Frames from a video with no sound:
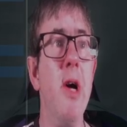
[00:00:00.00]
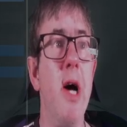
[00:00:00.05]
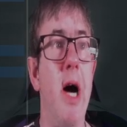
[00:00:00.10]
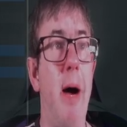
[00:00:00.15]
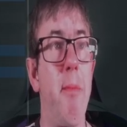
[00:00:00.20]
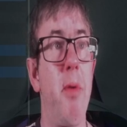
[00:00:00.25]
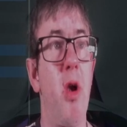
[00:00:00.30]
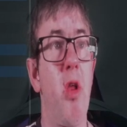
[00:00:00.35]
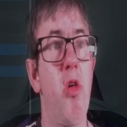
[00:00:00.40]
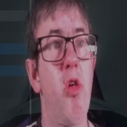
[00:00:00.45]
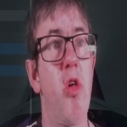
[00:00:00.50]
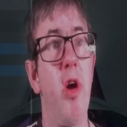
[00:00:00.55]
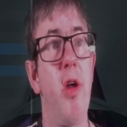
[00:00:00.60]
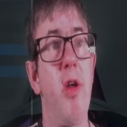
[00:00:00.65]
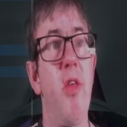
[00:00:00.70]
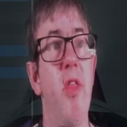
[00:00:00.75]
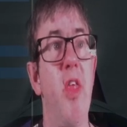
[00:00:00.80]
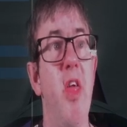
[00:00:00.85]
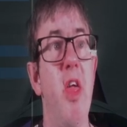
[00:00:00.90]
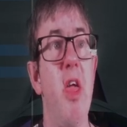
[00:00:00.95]
I'm going to show
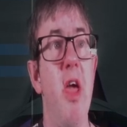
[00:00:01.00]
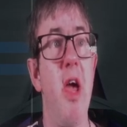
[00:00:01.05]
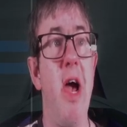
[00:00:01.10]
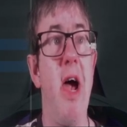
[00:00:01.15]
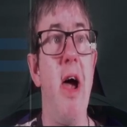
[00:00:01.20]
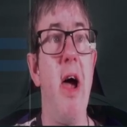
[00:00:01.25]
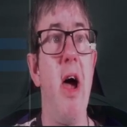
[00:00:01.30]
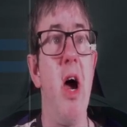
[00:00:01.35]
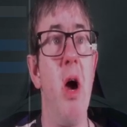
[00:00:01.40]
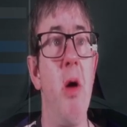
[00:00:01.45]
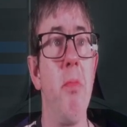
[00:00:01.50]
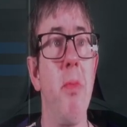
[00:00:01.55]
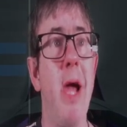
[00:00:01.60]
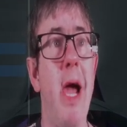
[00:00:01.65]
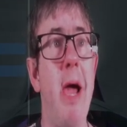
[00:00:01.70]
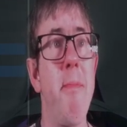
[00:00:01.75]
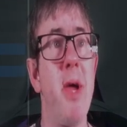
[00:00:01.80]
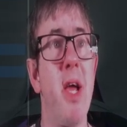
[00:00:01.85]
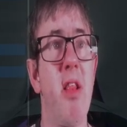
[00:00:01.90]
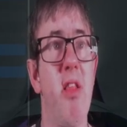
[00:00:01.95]
you the home
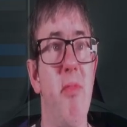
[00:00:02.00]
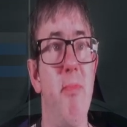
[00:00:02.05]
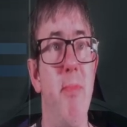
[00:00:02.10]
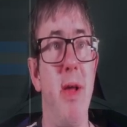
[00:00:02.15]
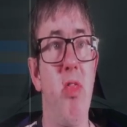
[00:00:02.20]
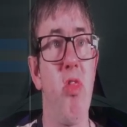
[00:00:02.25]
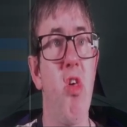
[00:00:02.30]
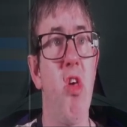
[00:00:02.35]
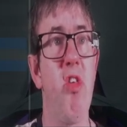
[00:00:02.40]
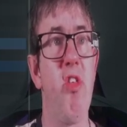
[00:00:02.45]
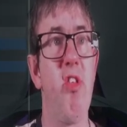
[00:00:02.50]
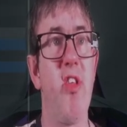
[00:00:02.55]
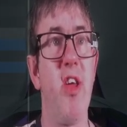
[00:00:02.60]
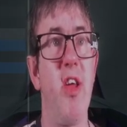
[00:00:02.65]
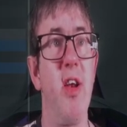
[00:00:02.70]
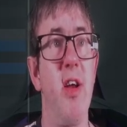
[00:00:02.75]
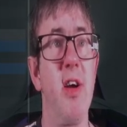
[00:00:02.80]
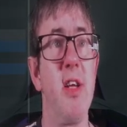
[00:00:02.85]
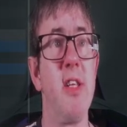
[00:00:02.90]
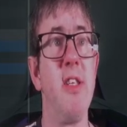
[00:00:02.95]
game against Manchester
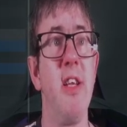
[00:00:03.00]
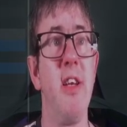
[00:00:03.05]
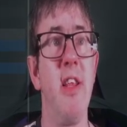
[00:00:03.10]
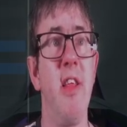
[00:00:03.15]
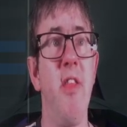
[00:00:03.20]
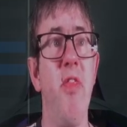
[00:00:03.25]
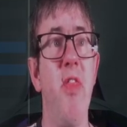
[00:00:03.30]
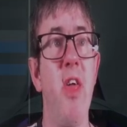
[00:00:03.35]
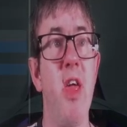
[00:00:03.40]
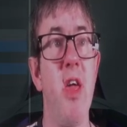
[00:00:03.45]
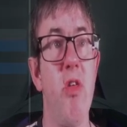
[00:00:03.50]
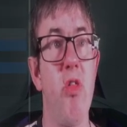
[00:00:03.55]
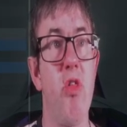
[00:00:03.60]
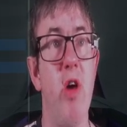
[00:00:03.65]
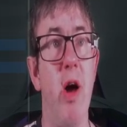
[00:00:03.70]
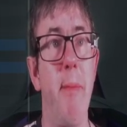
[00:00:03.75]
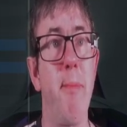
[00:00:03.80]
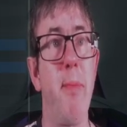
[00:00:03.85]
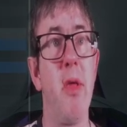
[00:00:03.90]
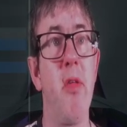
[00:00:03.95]
United in the
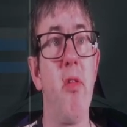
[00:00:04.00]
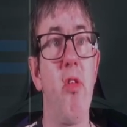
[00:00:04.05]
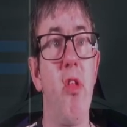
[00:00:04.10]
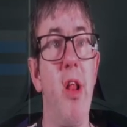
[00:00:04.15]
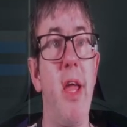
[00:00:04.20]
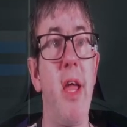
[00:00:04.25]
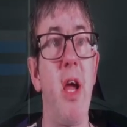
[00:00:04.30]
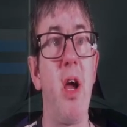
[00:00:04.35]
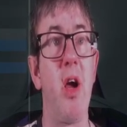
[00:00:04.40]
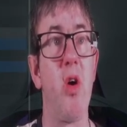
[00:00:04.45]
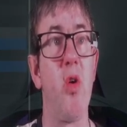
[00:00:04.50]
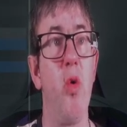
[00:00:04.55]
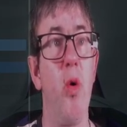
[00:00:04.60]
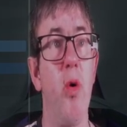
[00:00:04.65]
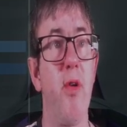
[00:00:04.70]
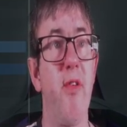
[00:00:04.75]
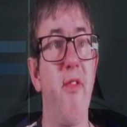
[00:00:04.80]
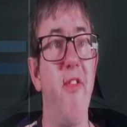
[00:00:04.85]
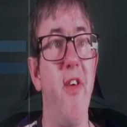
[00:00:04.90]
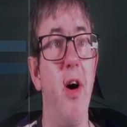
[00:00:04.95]
Champions League
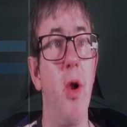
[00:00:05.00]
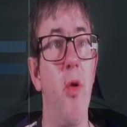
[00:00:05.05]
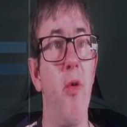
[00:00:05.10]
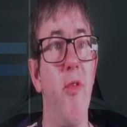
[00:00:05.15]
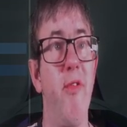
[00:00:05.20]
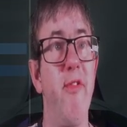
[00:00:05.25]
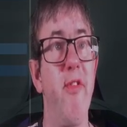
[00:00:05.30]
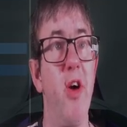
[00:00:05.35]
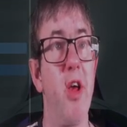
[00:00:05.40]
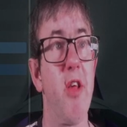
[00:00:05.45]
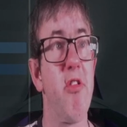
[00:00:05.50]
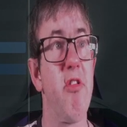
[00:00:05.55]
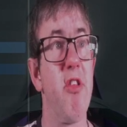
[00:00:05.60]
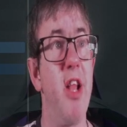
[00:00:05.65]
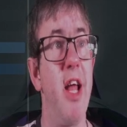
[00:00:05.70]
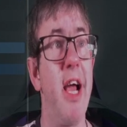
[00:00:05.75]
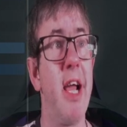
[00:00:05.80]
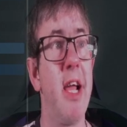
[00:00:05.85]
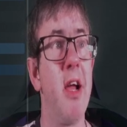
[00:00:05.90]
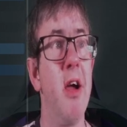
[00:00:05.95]
quarter-final first
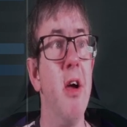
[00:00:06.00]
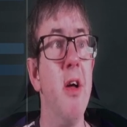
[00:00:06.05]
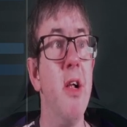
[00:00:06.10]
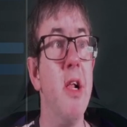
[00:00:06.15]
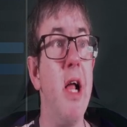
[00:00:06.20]
leg.